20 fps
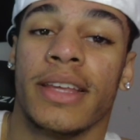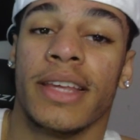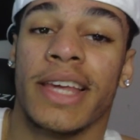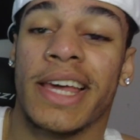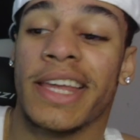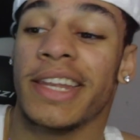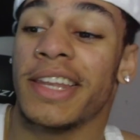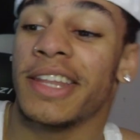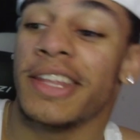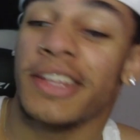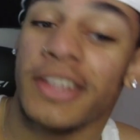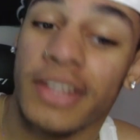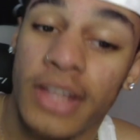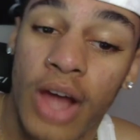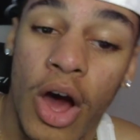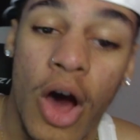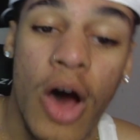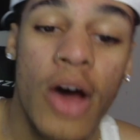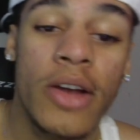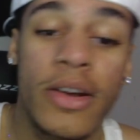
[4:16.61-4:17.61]
And
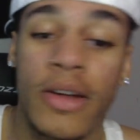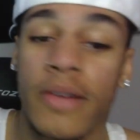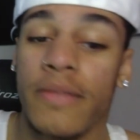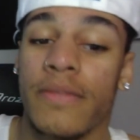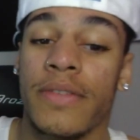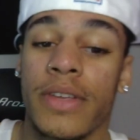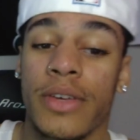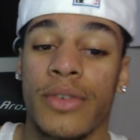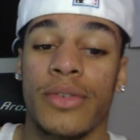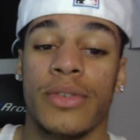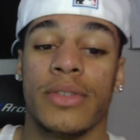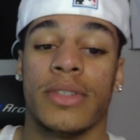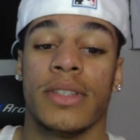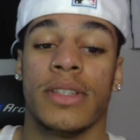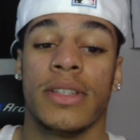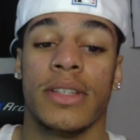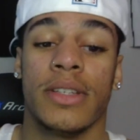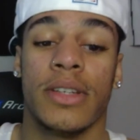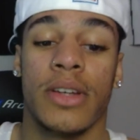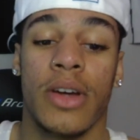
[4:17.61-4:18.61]
all them views
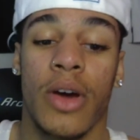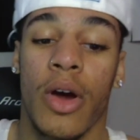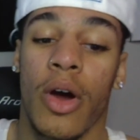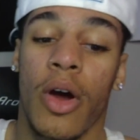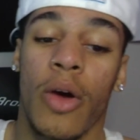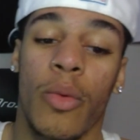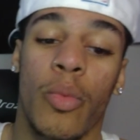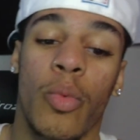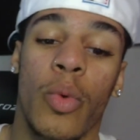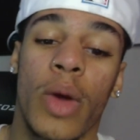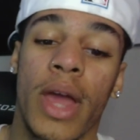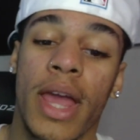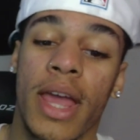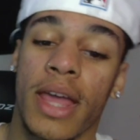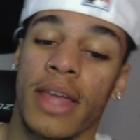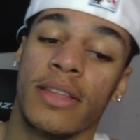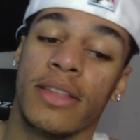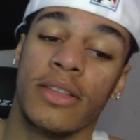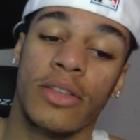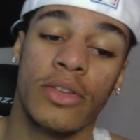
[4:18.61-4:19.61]
are way,
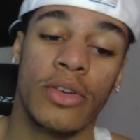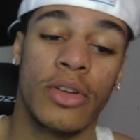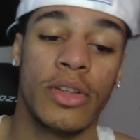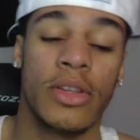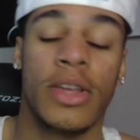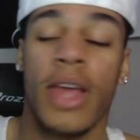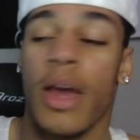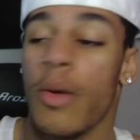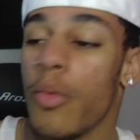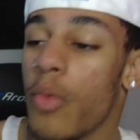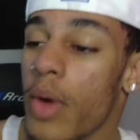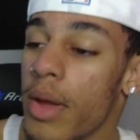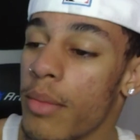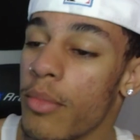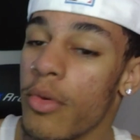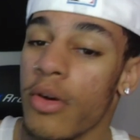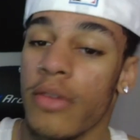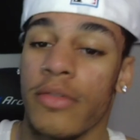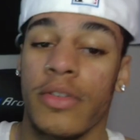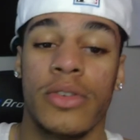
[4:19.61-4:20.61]
you know, you get way
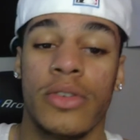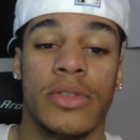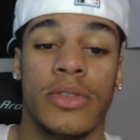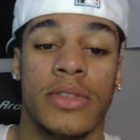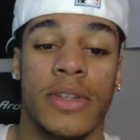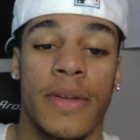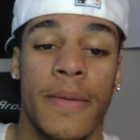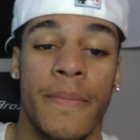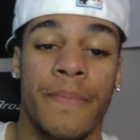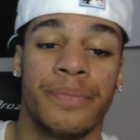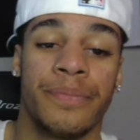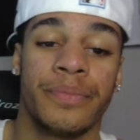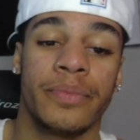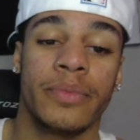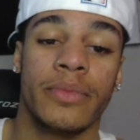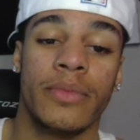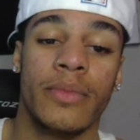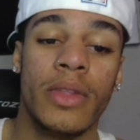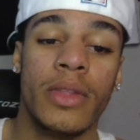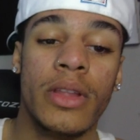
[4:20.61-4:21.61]
more views
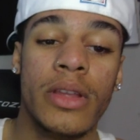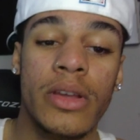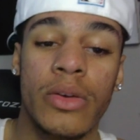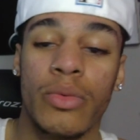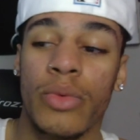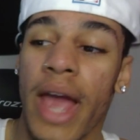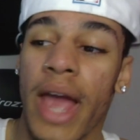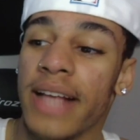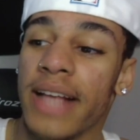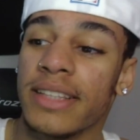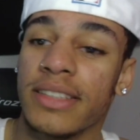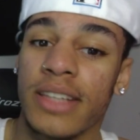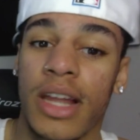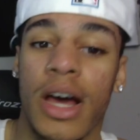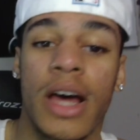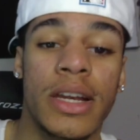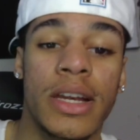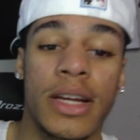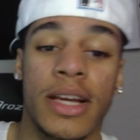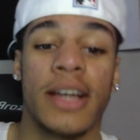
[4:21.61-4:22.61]
reacting to
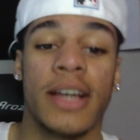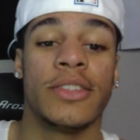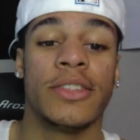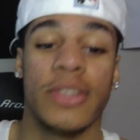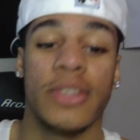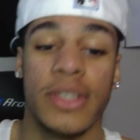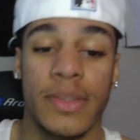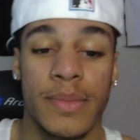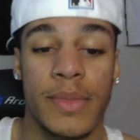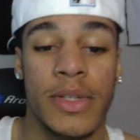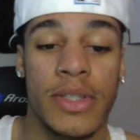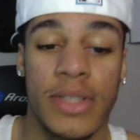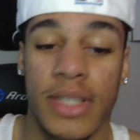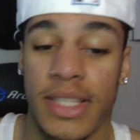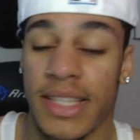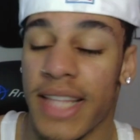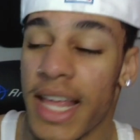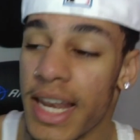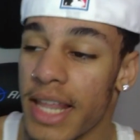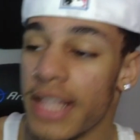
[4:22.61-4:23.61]
other countries'
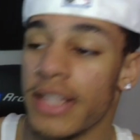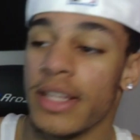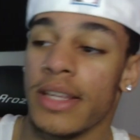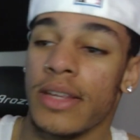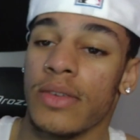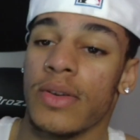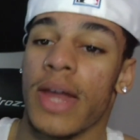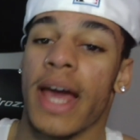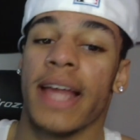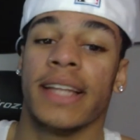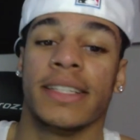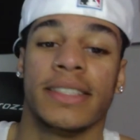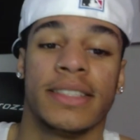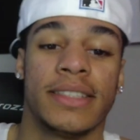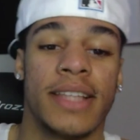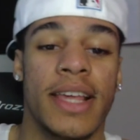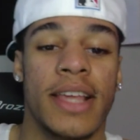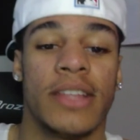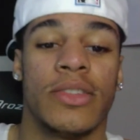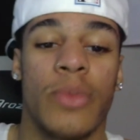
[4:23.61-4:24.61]
music than in the United
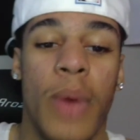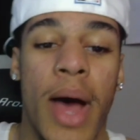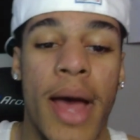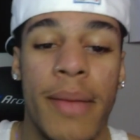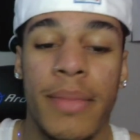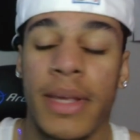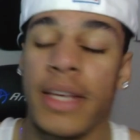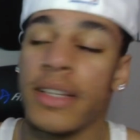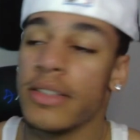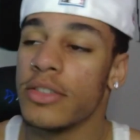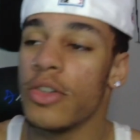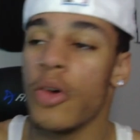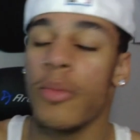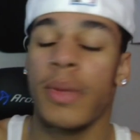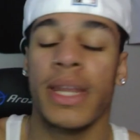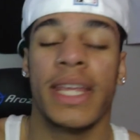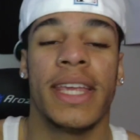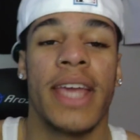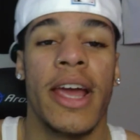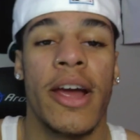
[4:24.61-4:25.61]
States. Why? Because
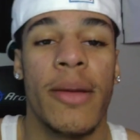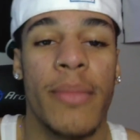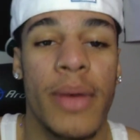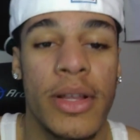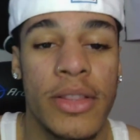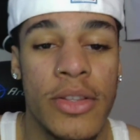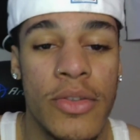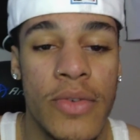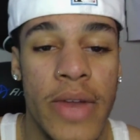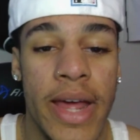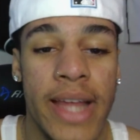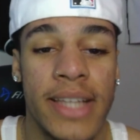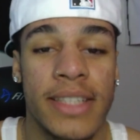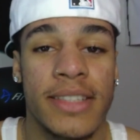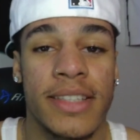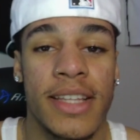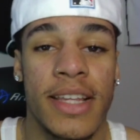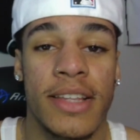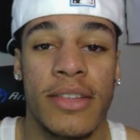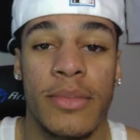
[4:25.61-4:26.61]
nobody care about the United
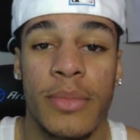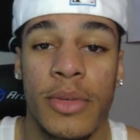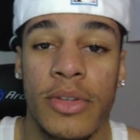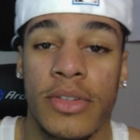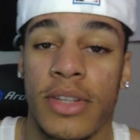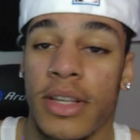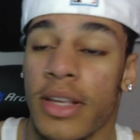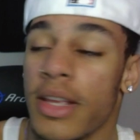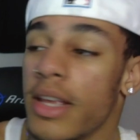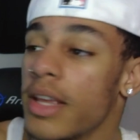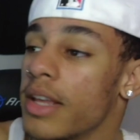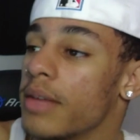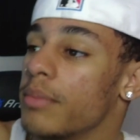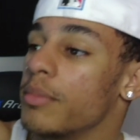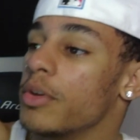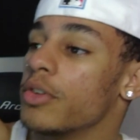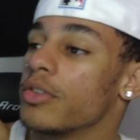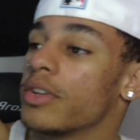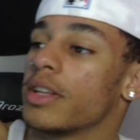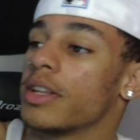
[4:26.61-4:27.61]
States music.
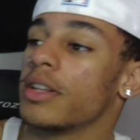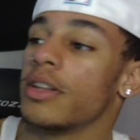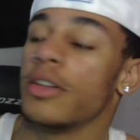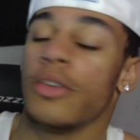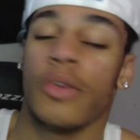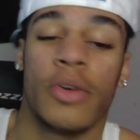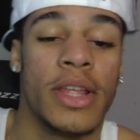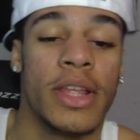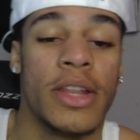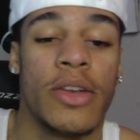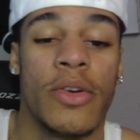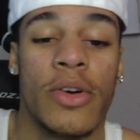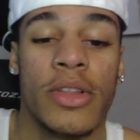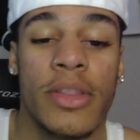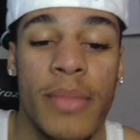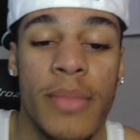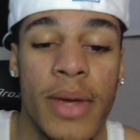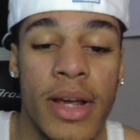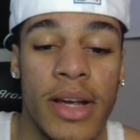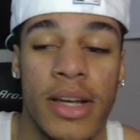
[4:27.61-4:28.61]
Music in the North
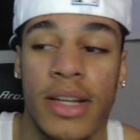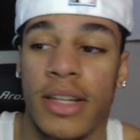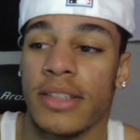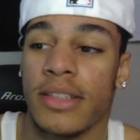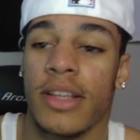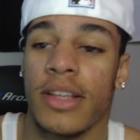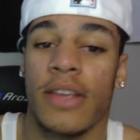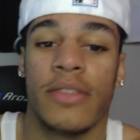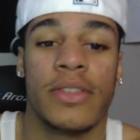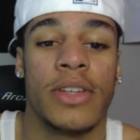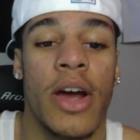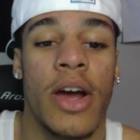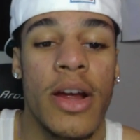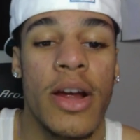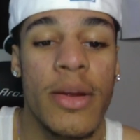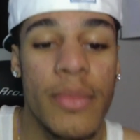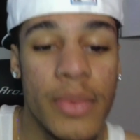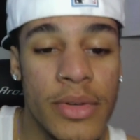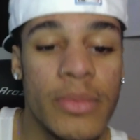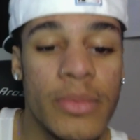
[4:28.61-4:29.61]
America, this stuff's
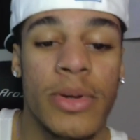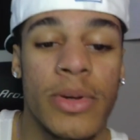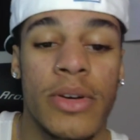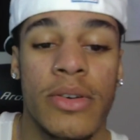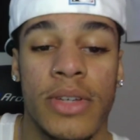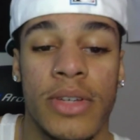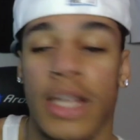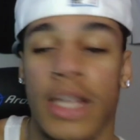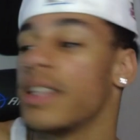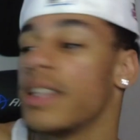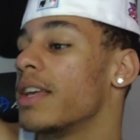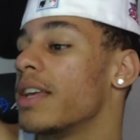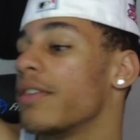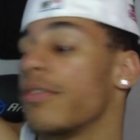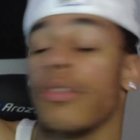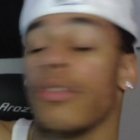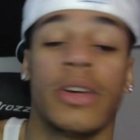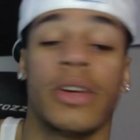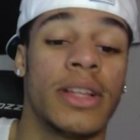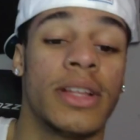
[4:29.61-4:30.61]
garbage, bro. If
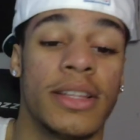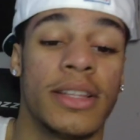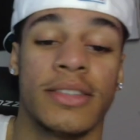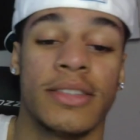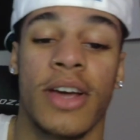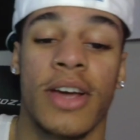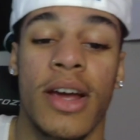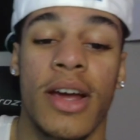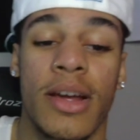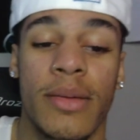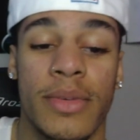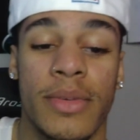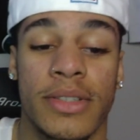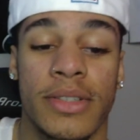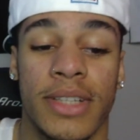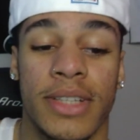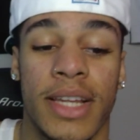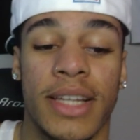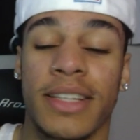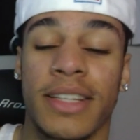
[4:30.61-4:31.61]
real, this
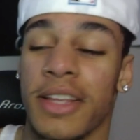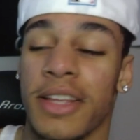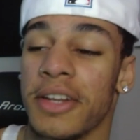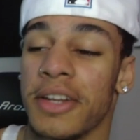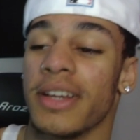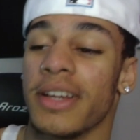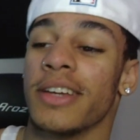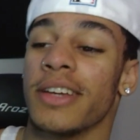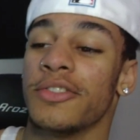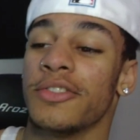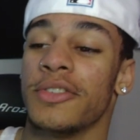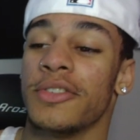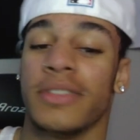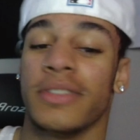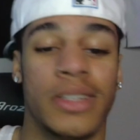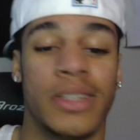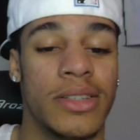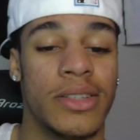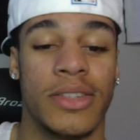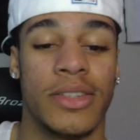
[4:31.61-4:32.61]
garbage. And these other countries,
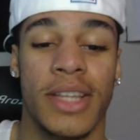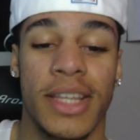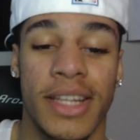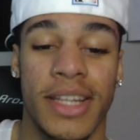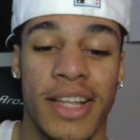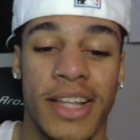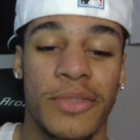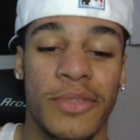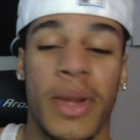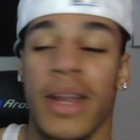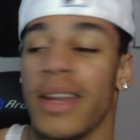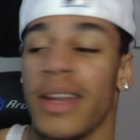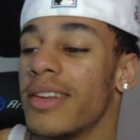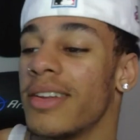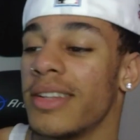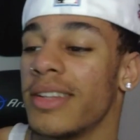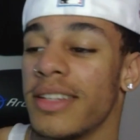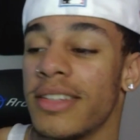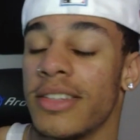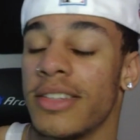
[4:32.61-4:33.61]
no. That's why they
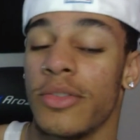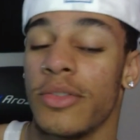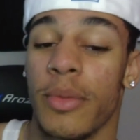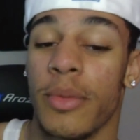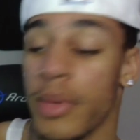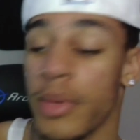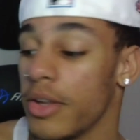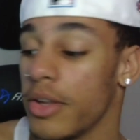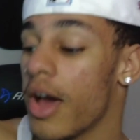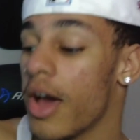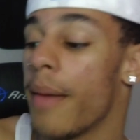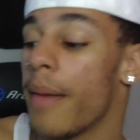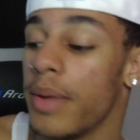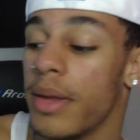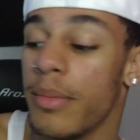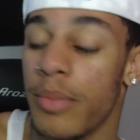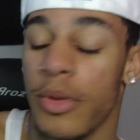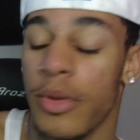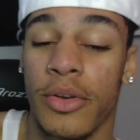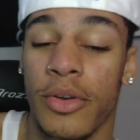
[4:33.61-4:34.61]
don't listen to it. But you got
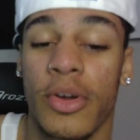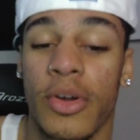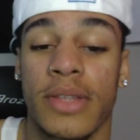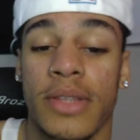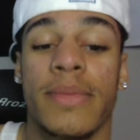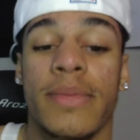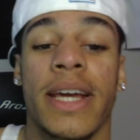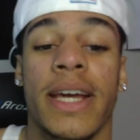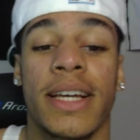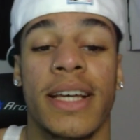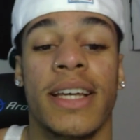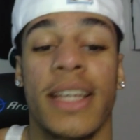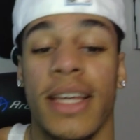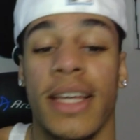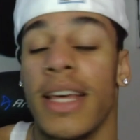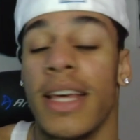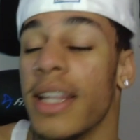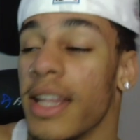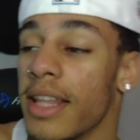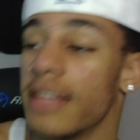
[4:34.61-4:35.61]
people in North America
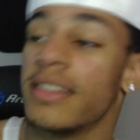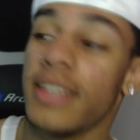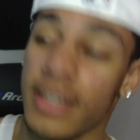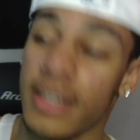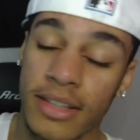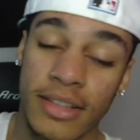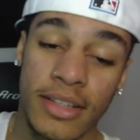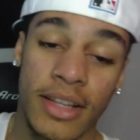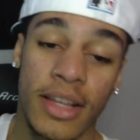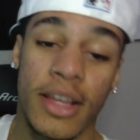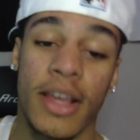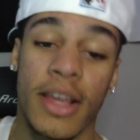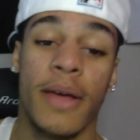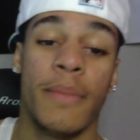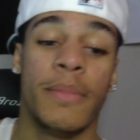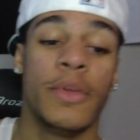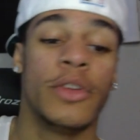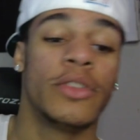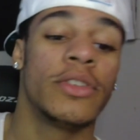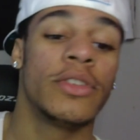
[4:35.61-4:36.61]
listening to
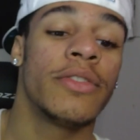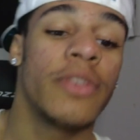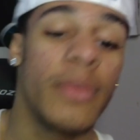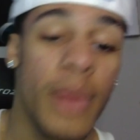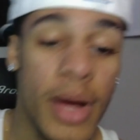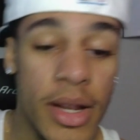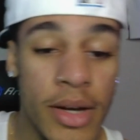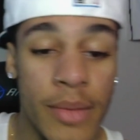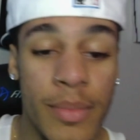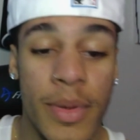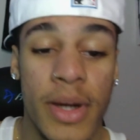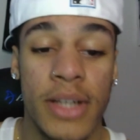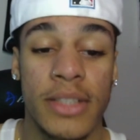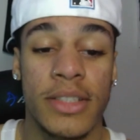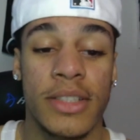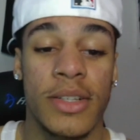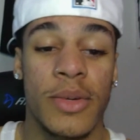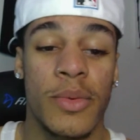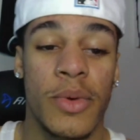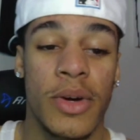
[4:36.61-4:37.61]
music from other parts
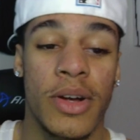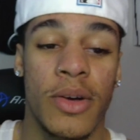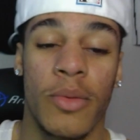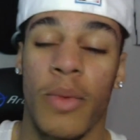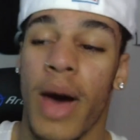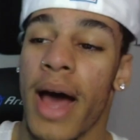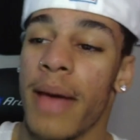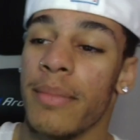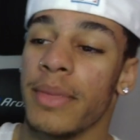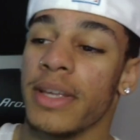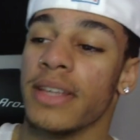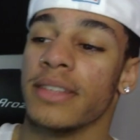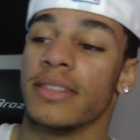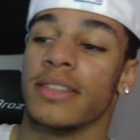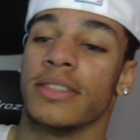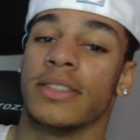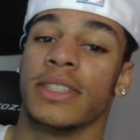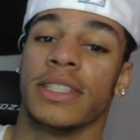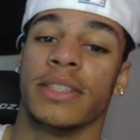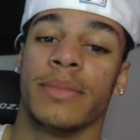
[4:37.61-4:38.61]
of the world. Why? Because
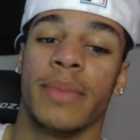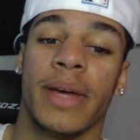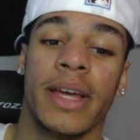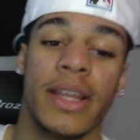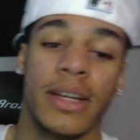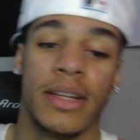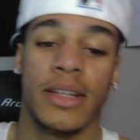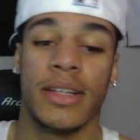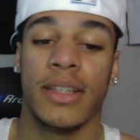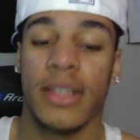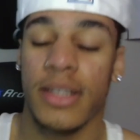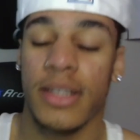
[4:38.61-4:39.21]
it's just better.